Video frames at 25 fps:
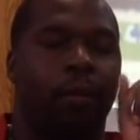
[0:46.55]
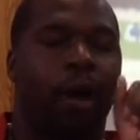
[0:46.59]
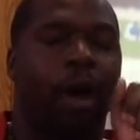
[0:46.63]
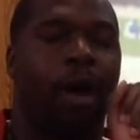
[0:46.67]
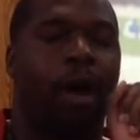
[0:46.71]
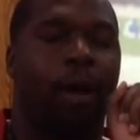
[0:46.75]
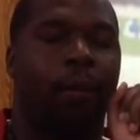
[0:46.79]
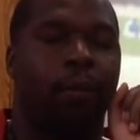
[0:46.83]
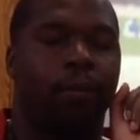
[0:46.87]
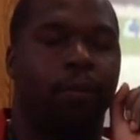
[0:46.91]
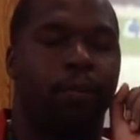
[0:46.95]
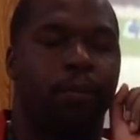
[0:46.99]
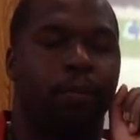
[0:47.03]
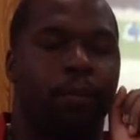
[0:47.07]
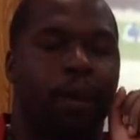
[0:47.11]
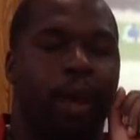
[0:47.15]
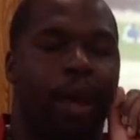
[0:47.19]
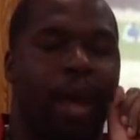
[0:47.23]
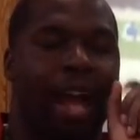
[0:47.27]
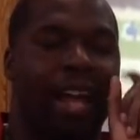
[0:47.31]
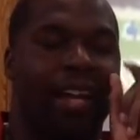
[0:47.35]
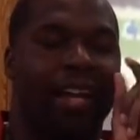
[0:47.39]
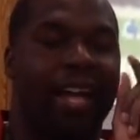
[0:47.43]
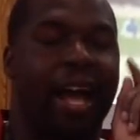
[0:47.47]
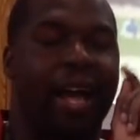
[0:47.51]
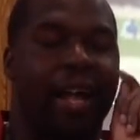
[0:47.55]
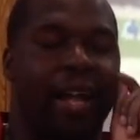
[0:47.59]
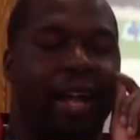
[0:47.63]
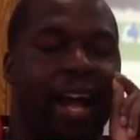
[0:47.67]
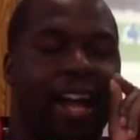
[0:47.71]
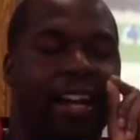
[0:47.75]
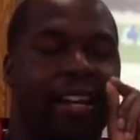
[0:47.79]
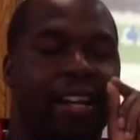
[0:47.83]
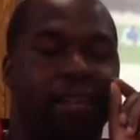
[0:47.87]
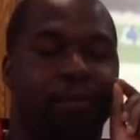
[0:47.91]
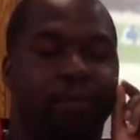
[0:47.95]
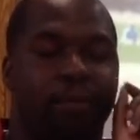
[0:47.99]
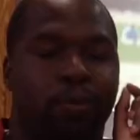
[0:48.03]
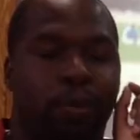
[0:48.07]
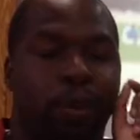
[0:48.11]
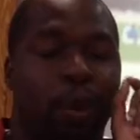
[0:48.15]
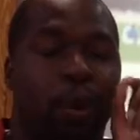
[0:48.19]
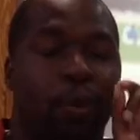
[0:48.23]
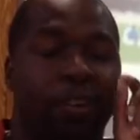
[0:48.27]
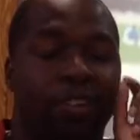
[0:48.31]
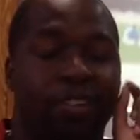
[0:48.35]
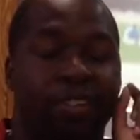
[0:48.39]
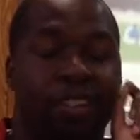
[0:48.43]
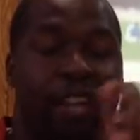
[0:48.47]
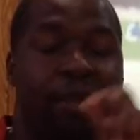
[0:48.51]
uh, I got I think
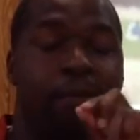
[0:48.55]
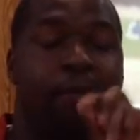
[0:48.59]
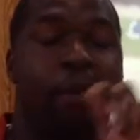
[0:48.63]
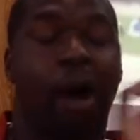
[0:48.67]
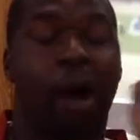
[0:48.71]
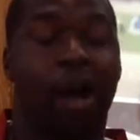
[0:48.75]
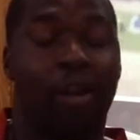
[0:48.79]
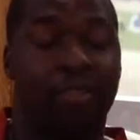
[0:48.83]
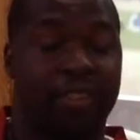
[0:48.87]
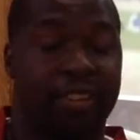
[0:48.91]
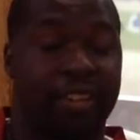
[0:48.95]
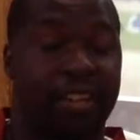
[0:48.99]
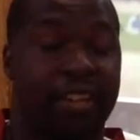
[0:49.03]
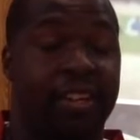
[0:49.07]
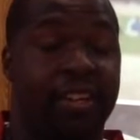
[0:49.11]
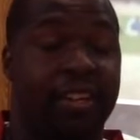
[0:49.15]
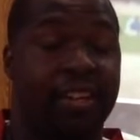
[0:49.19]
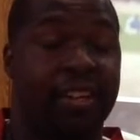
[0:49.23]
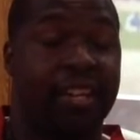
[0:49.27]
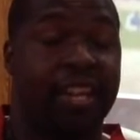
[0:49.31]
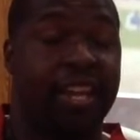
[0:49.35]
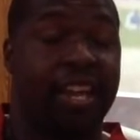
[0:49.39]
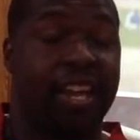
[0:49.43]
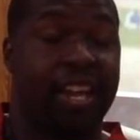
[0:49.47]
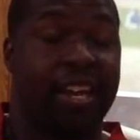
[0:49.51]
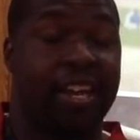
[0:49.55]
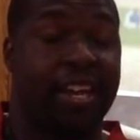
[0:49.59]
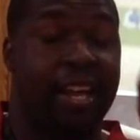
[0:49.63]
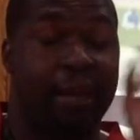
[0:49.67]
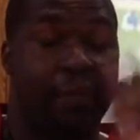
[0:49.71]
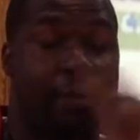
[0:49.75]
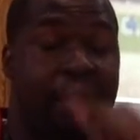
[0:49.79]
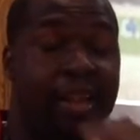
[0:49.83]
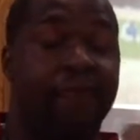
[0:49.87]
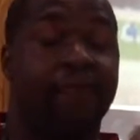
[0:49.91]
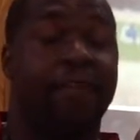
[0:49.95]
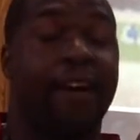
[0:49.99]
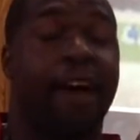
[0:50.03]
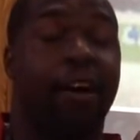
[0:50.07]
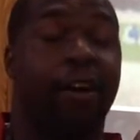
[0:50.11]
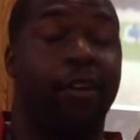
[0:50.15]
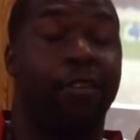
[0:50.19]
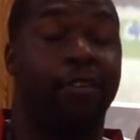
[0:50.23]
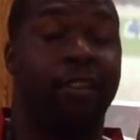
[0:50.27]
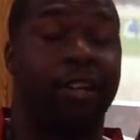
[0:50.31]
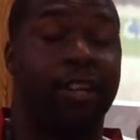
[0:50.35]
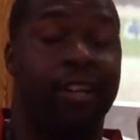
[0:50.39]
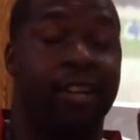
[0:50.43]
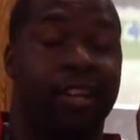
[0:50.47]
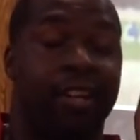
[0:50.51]
Golden State Boston in the NBA
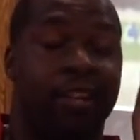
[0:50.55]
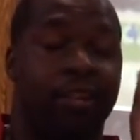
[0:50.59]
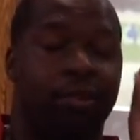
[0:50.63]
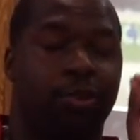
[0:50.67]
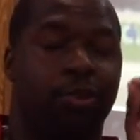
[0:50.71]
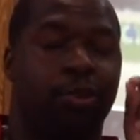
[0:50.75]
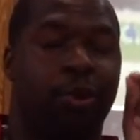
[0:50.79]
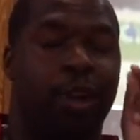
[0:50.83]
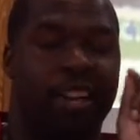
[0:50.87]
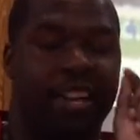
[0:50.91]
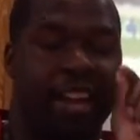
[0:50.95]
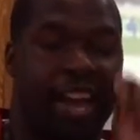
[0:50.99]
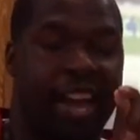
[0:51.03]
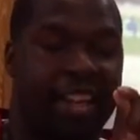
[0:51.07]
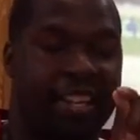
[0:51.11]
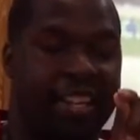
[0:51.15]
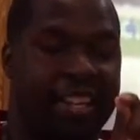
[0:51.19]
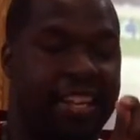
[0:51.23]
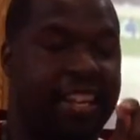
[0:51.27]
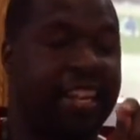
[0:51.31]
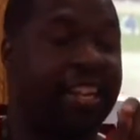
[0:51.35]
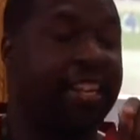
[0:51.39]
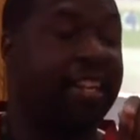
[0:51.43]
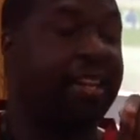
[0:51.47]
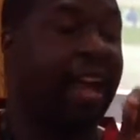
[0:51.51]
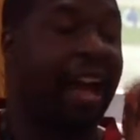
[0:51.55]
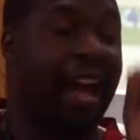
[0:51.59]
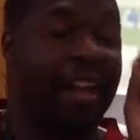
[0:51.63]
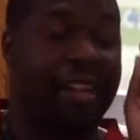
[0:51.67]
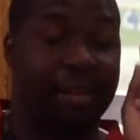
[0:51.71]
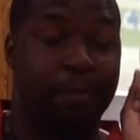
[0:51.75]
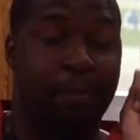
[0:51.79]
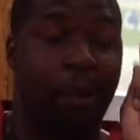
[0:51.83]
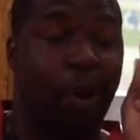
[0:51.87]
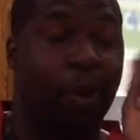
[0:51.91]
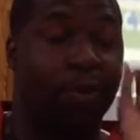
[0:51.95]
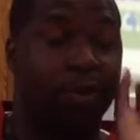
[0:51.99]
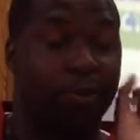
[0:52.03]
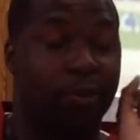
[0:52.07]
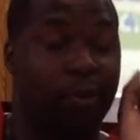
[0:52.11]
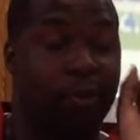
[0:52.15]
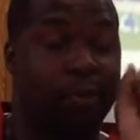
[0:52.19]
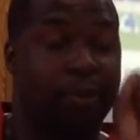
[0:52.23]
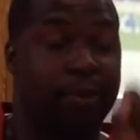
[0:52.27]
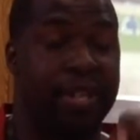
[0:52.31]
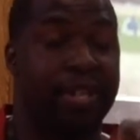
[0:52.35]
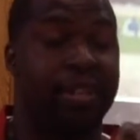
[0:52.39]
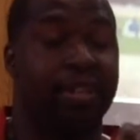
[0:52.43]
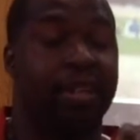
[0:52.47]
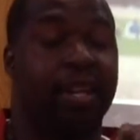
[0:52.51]
Finals 2019. I think Boston
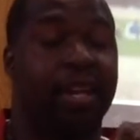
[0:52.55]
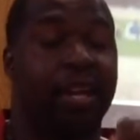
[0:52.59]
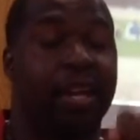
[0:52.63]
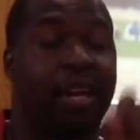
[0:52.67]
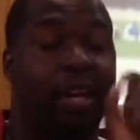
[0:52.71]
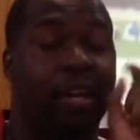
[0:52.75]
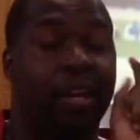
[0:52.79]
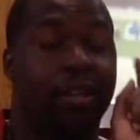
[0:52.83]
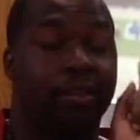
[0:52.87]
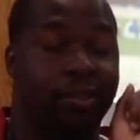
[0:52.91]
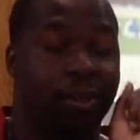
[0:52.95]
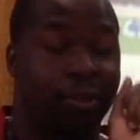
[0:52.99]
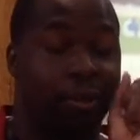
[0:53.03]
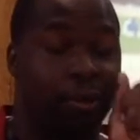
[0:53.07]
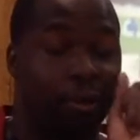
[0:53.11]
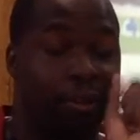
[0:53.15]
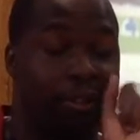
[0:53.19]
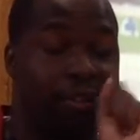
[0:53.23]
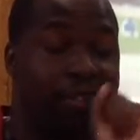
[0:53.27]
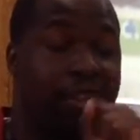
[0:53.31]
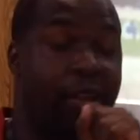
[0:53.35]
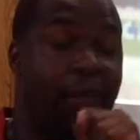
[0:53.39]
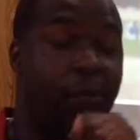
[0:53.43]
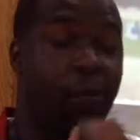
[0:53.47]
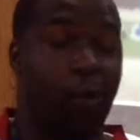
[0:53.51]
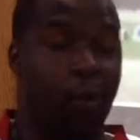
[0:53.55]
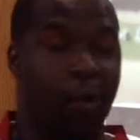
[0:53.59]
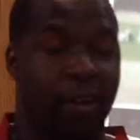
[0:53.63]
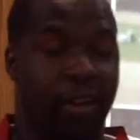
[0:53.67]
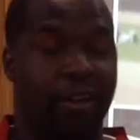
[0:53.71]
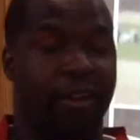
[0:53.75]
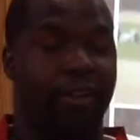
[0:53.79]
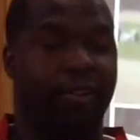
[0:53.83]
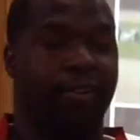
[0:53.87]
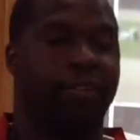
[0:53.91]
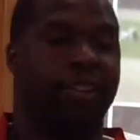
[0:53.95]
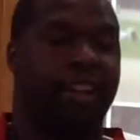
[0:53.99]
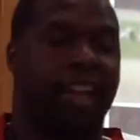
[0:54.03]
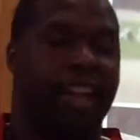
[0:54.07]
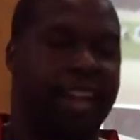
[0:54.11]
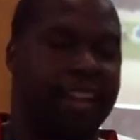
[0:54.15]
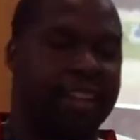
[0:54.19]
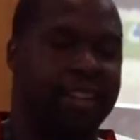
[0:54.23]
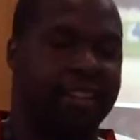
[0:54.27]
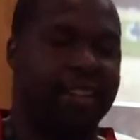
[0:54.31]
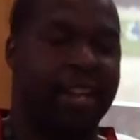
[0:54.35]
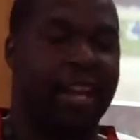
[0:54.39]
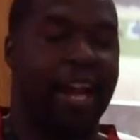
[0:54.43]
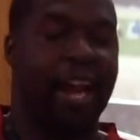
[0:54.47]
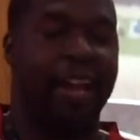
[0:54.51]
will beat the Golden State Warriors and
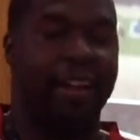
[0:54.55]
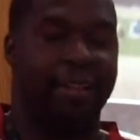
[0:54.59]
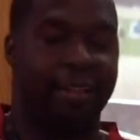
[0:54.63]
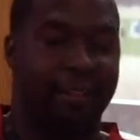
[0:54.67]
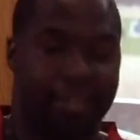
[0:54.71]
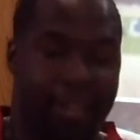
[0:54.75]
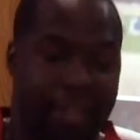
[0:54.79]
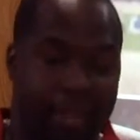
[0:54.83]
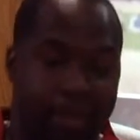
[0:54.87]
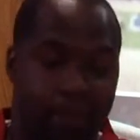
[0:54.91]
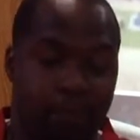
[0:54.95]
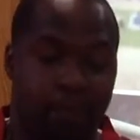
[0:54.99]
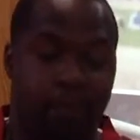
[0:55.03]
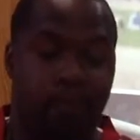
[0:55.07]
the dynasty.